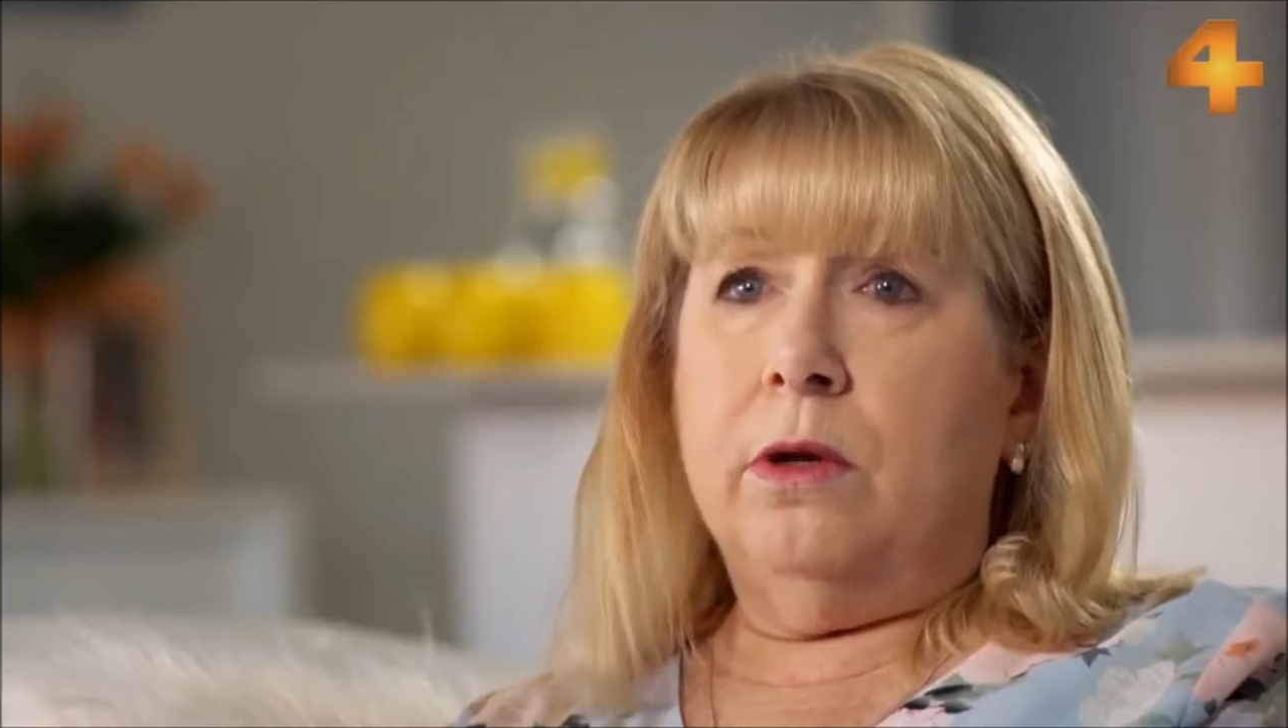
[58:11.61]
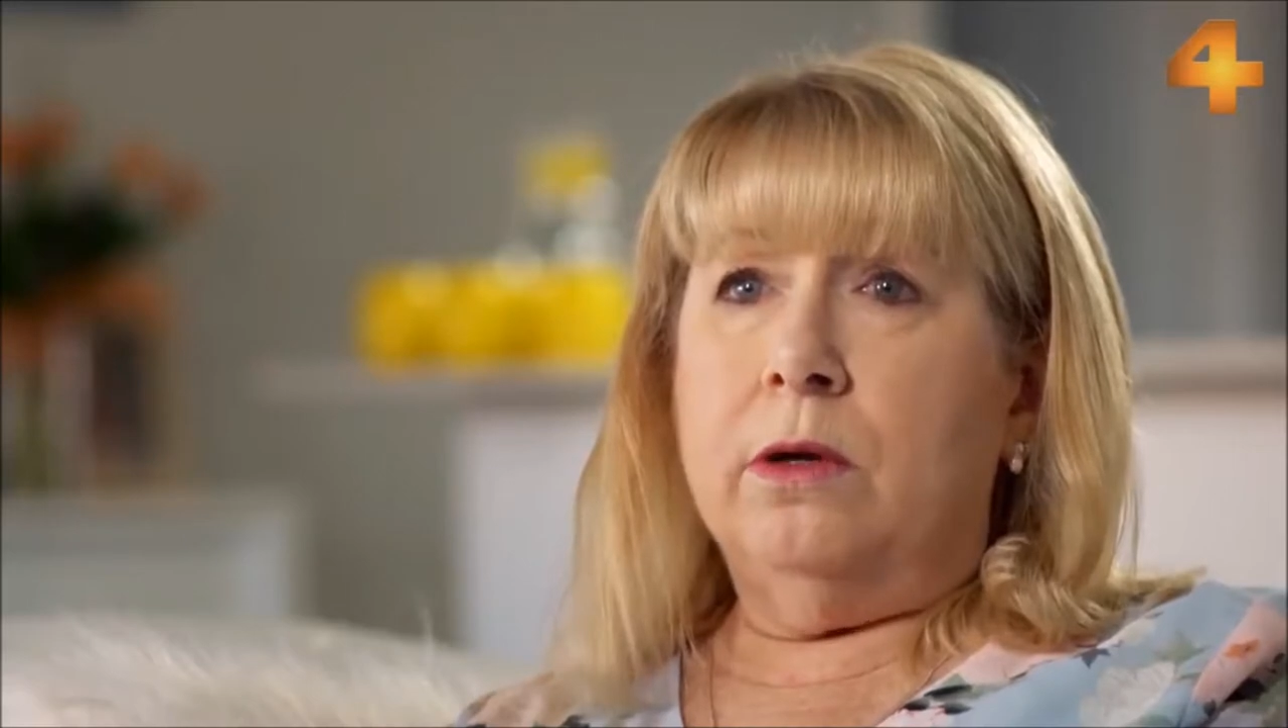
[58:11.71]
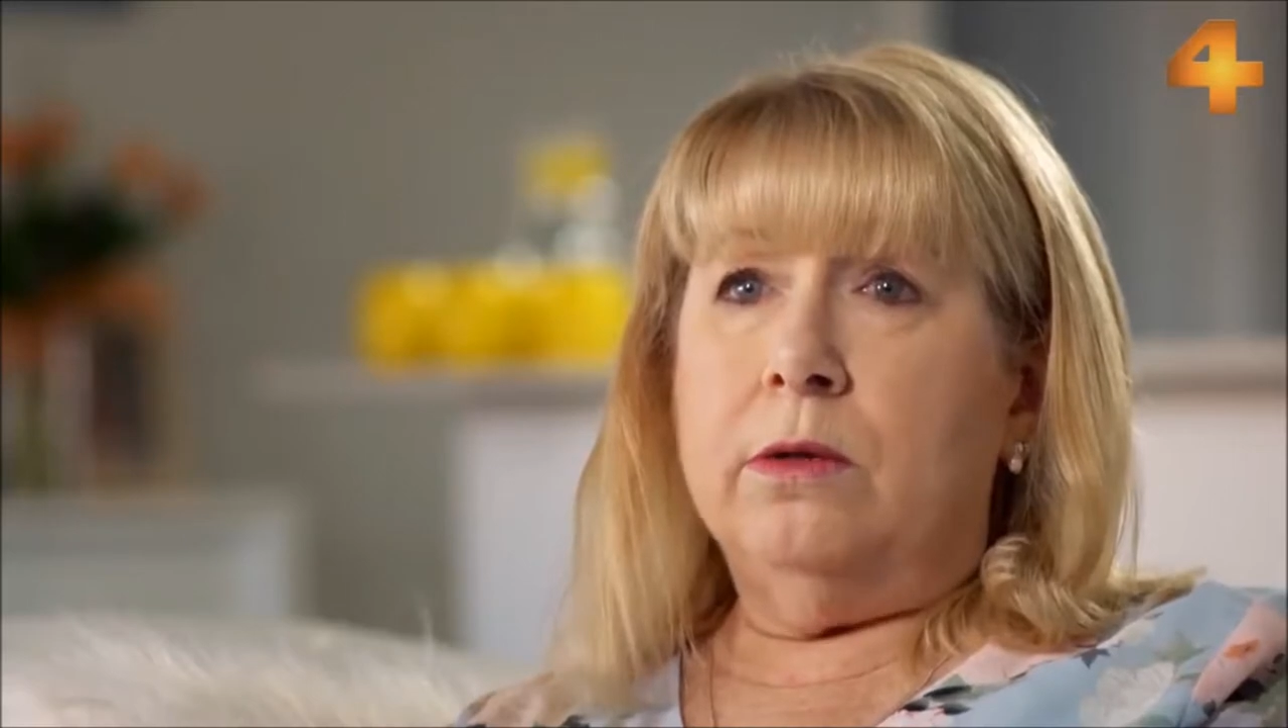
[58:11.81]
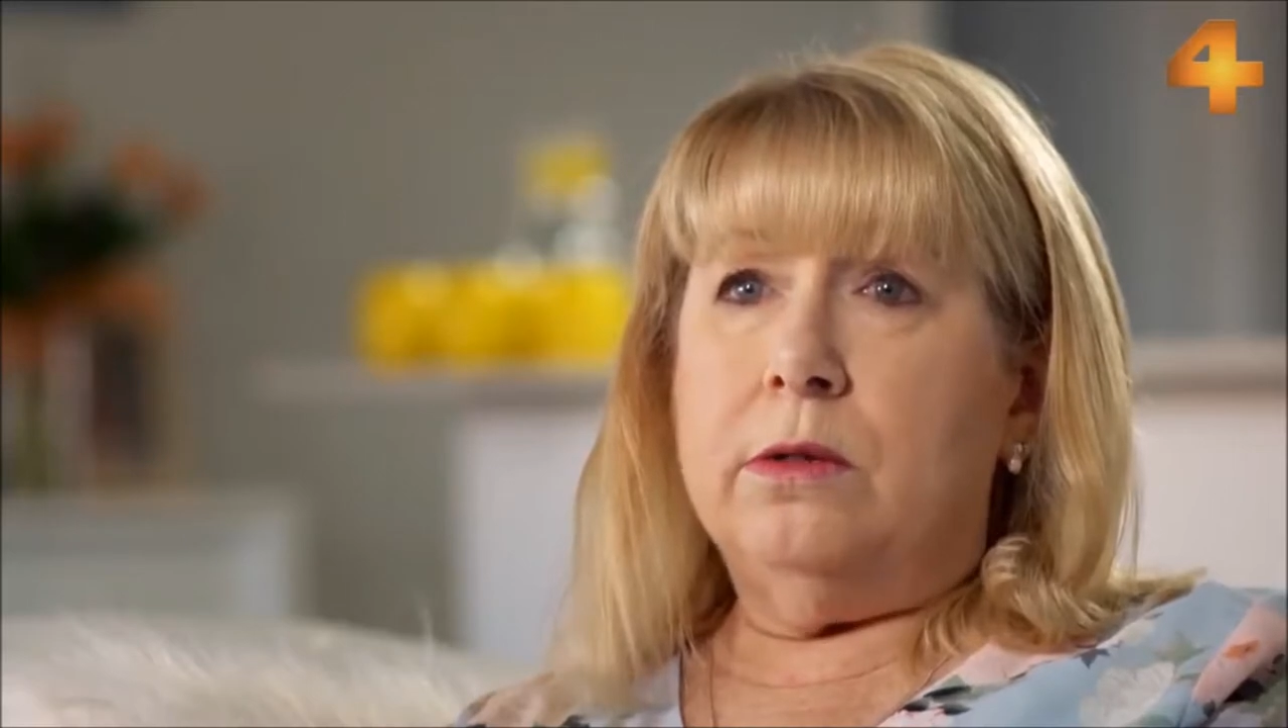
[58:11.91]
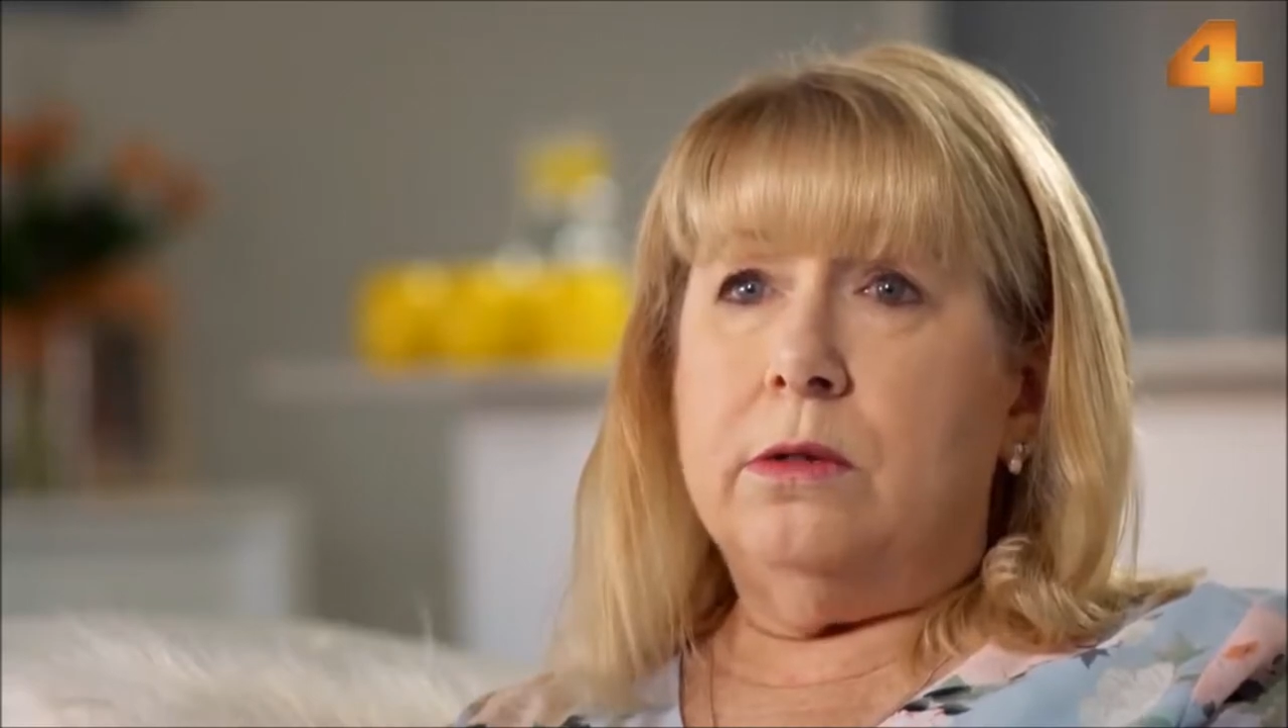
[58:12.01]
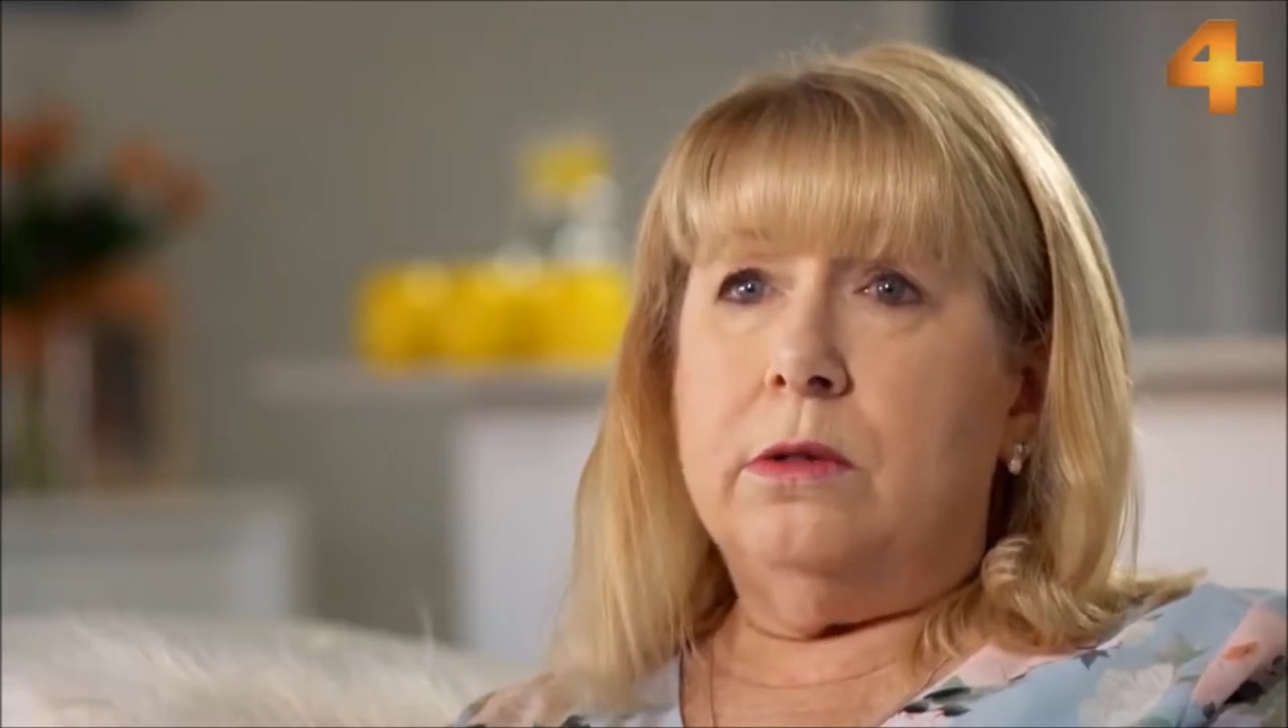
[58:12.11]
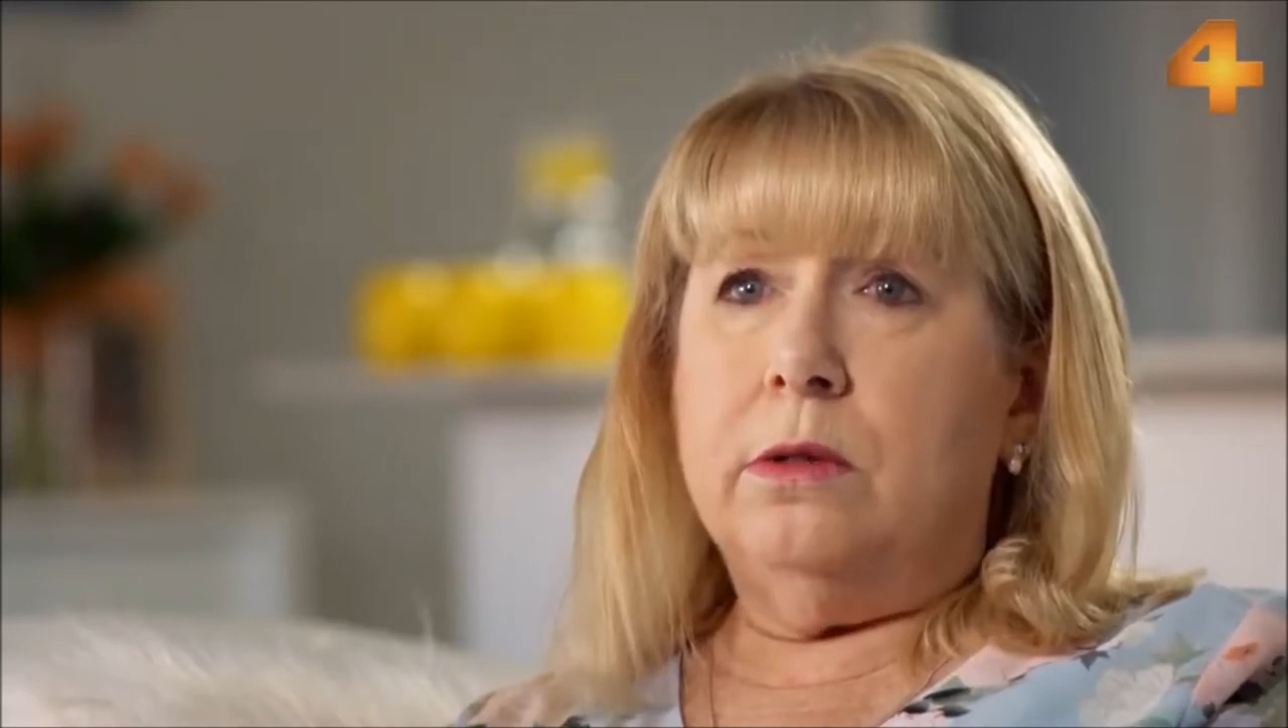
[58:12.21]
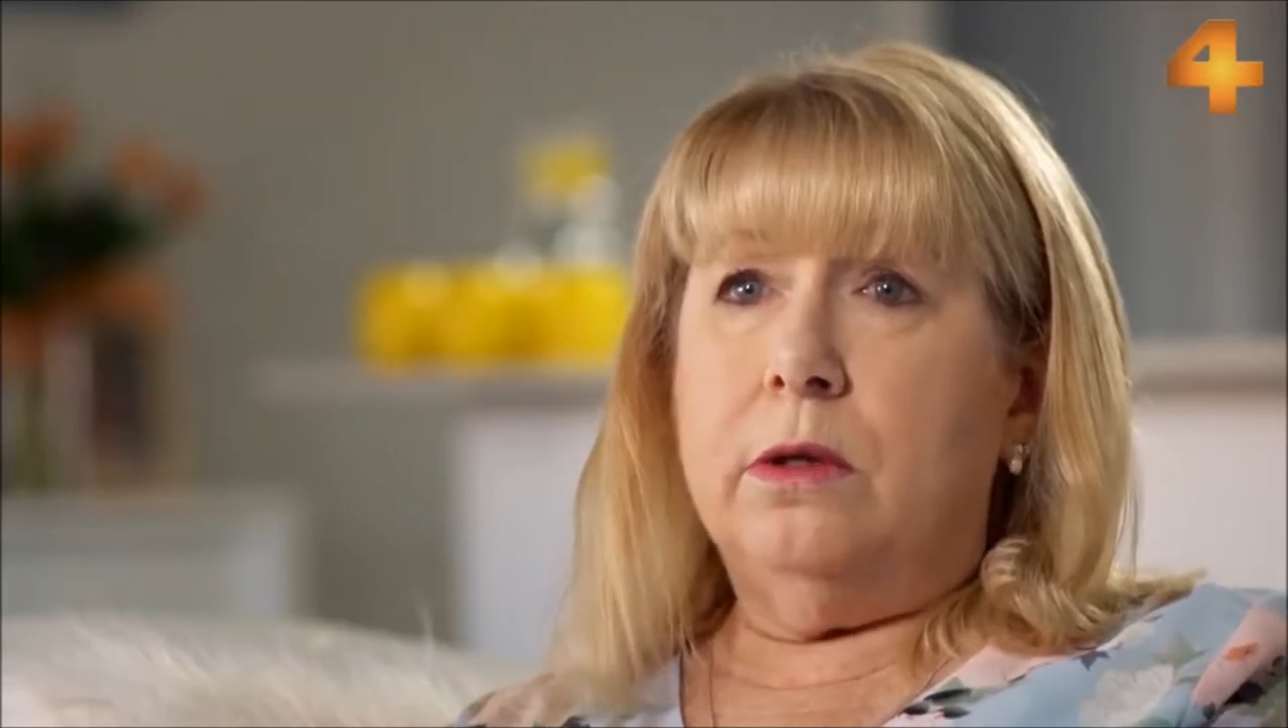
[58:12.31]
notes